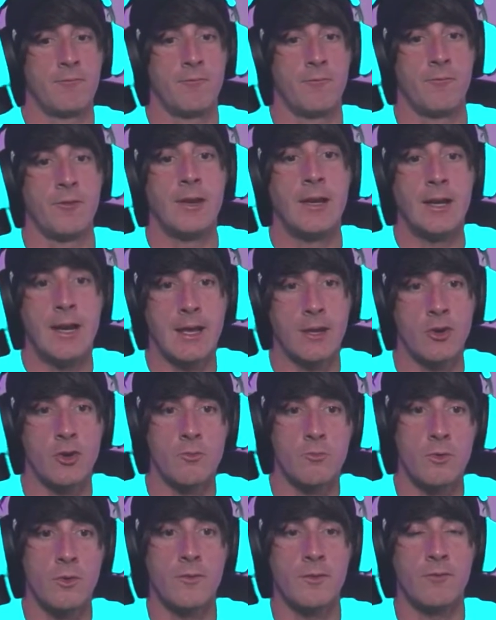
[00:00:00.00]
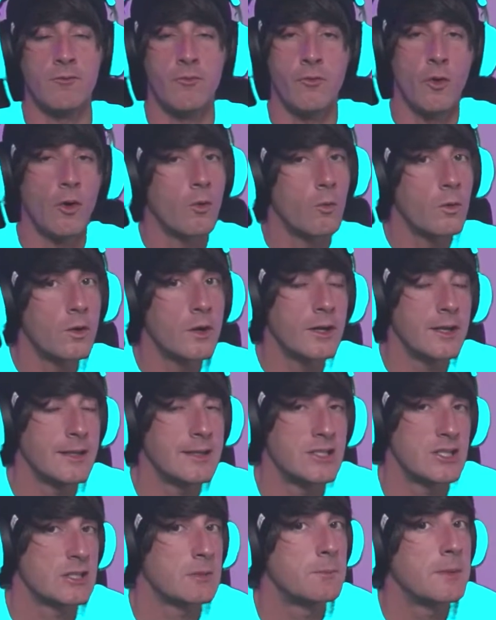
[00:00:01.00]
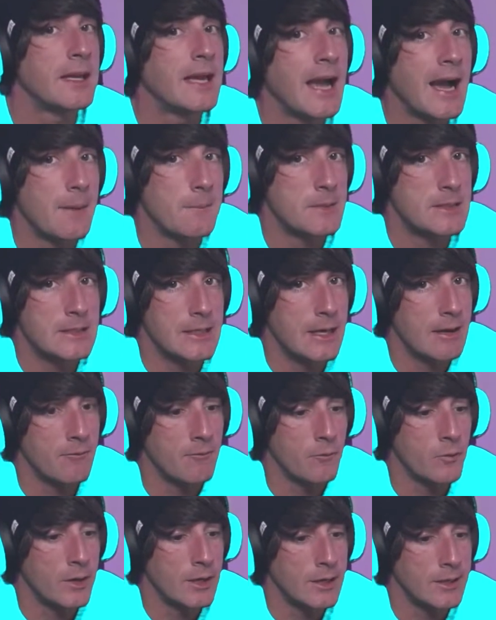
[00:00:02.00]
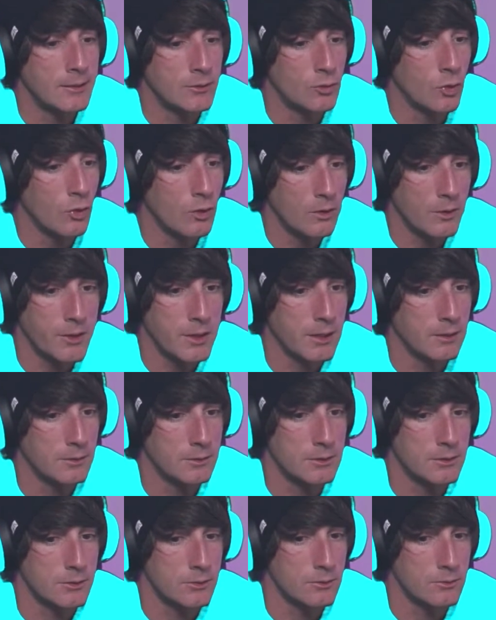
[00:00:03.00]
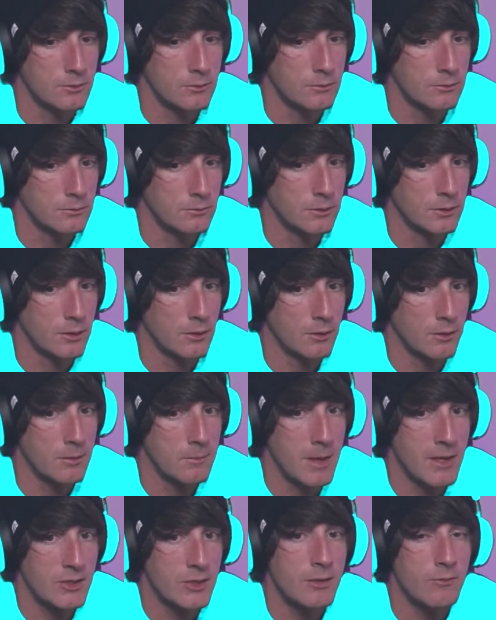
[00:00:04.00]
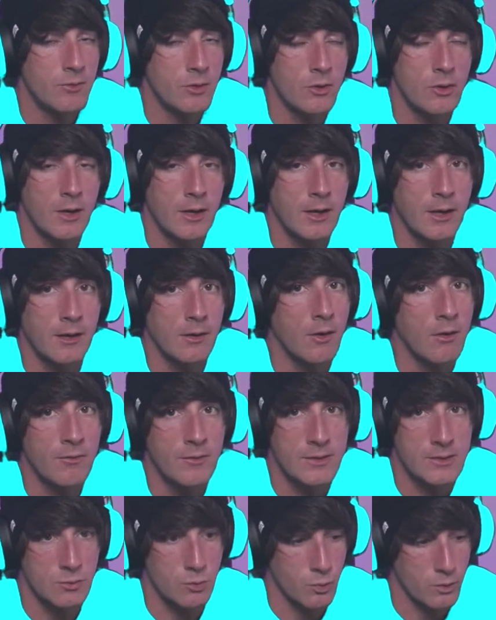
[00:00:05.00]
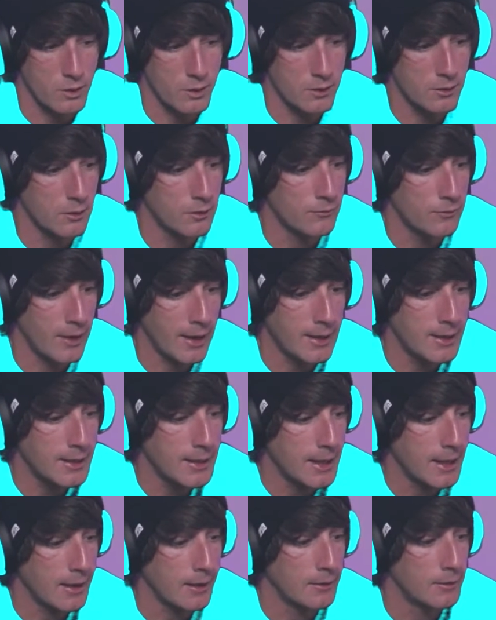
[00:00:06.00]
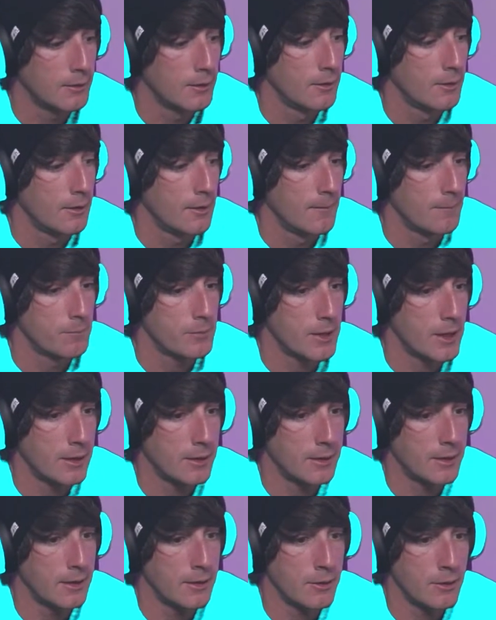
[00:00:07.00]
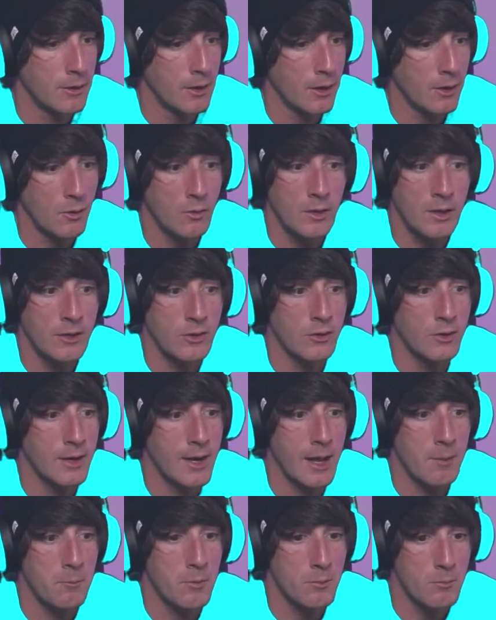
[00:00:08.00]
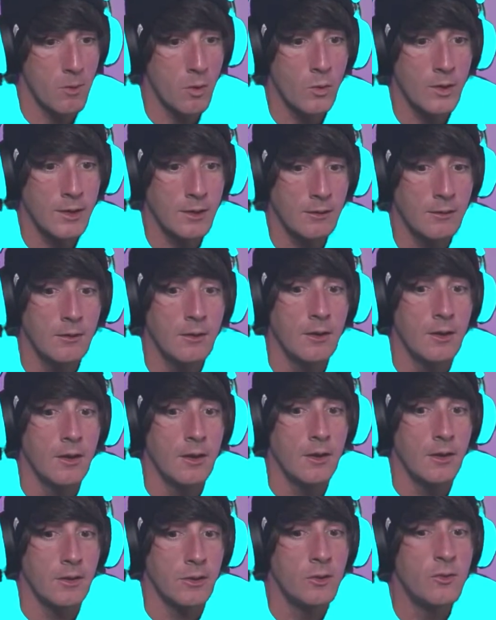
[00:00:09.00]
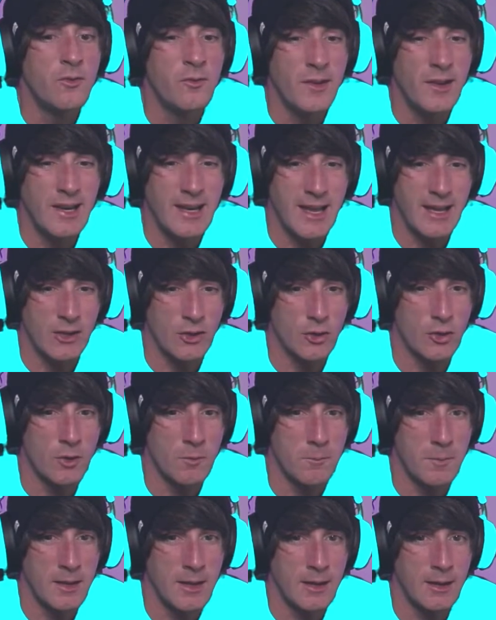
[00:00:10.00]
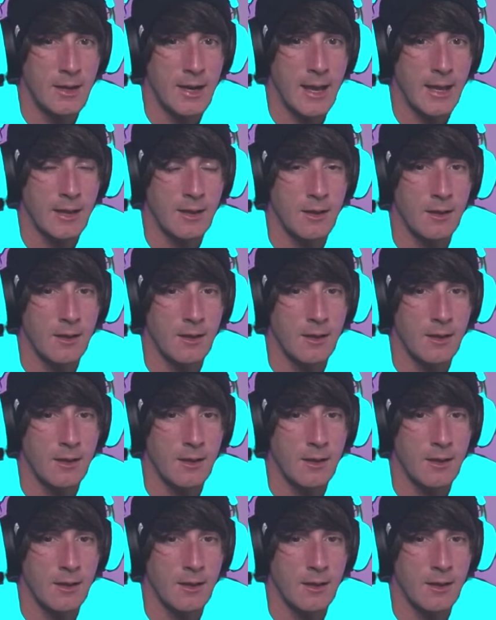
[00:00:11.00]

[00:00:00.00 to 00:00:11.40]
feeling like you're moving forward, it just becomes a really dull thing to do, you know? Imagine if you're in an office work of any kind, and not only you're not promoting, you feel like you're being, like,